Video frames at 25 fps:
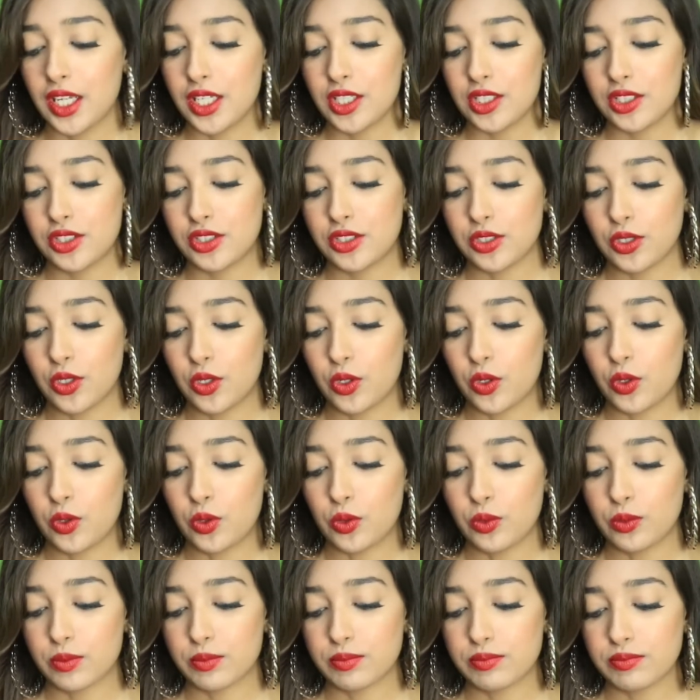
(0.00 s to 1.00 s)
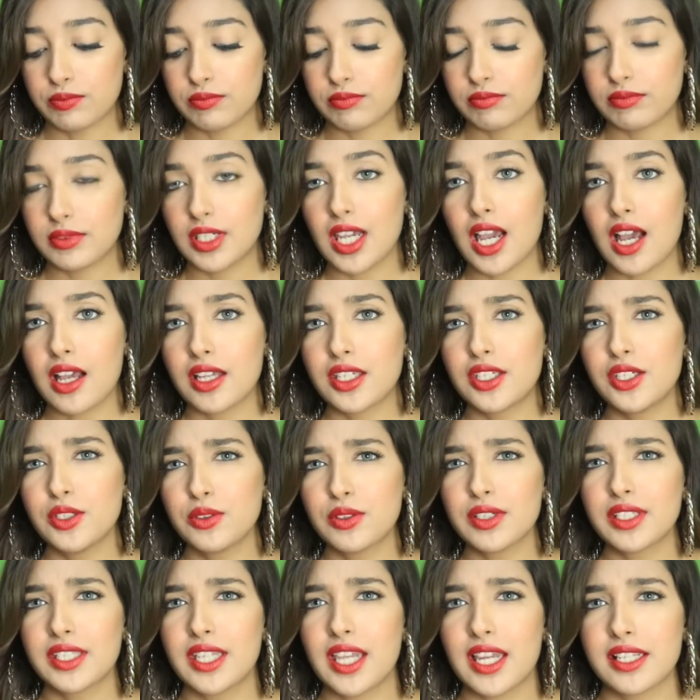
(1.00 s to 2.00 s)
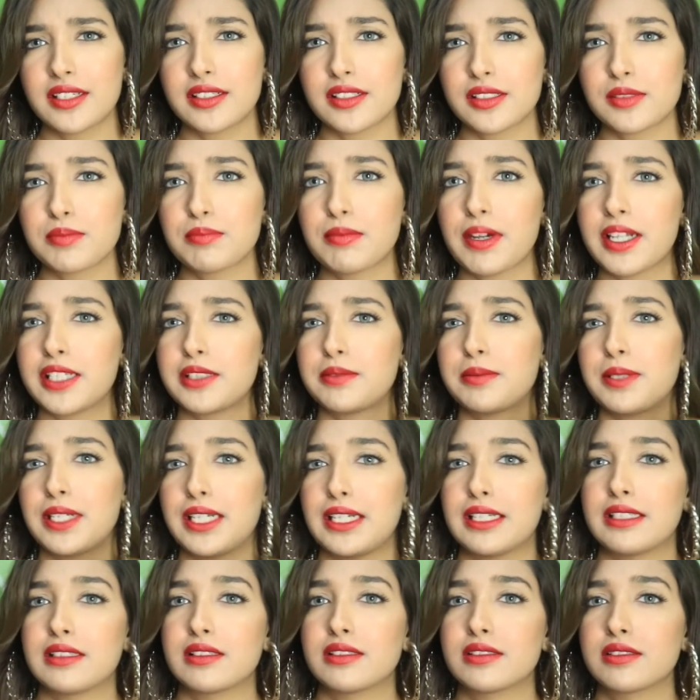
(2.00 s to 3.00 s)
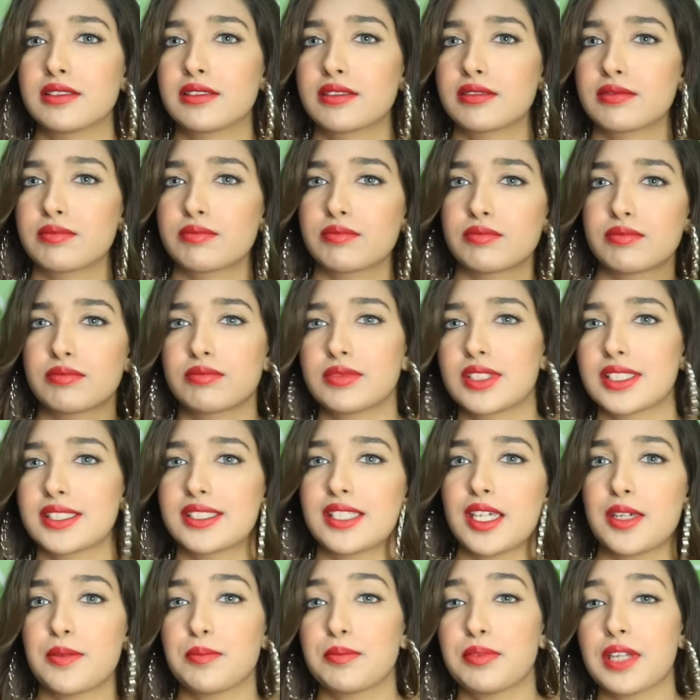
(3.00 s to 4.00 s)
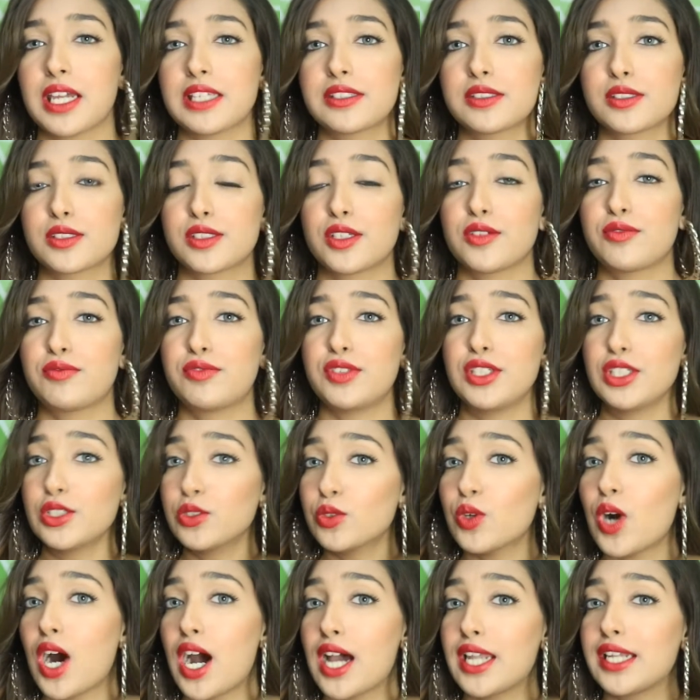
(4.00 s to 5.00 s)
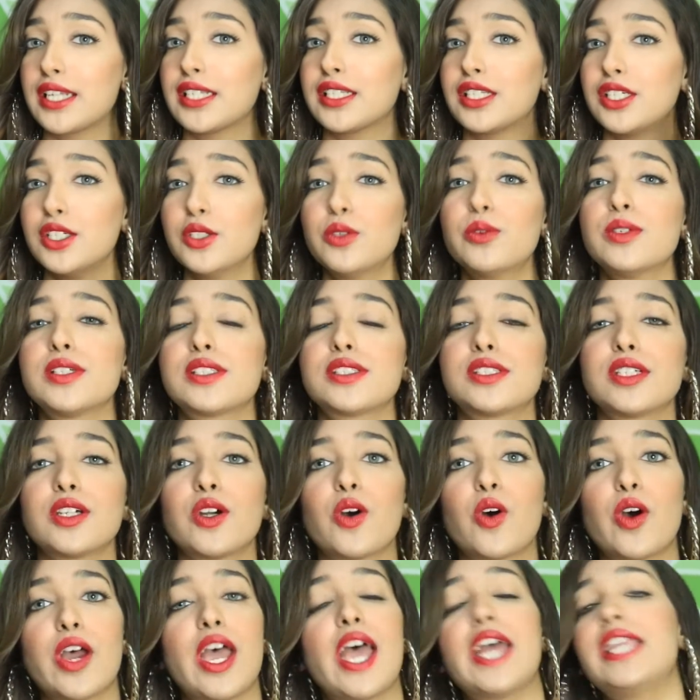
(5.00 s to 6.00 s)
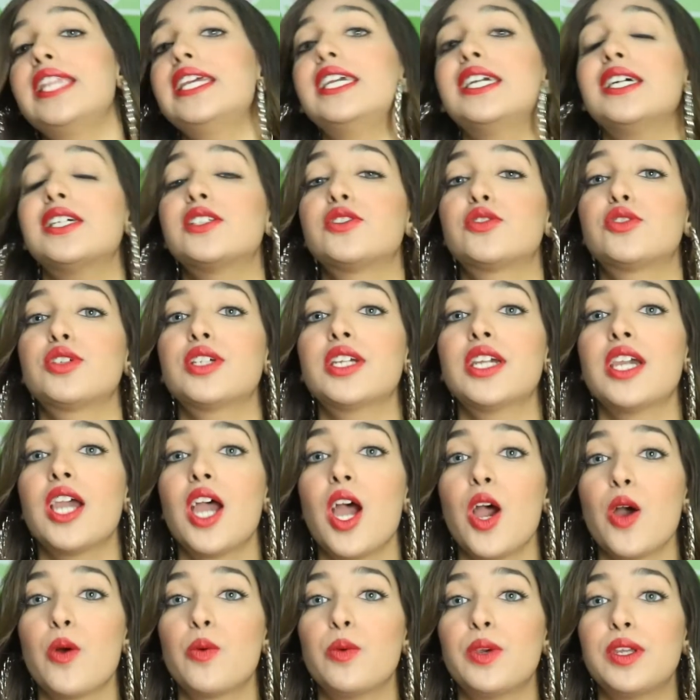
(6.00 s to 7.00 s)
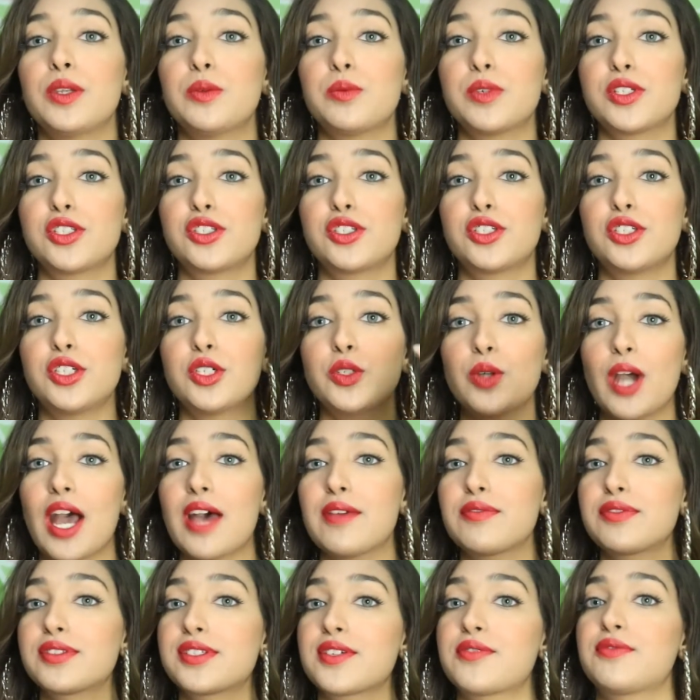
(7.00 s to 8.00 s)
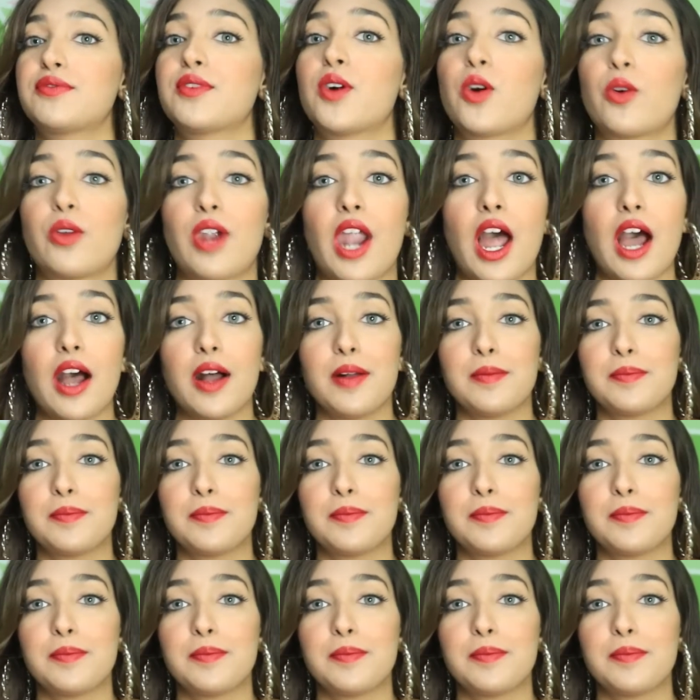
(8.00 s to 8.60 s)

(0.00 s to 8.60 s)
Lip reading: So yeah, you can get it, might be in the same prices if you are in USA or any country in which you have Sephora,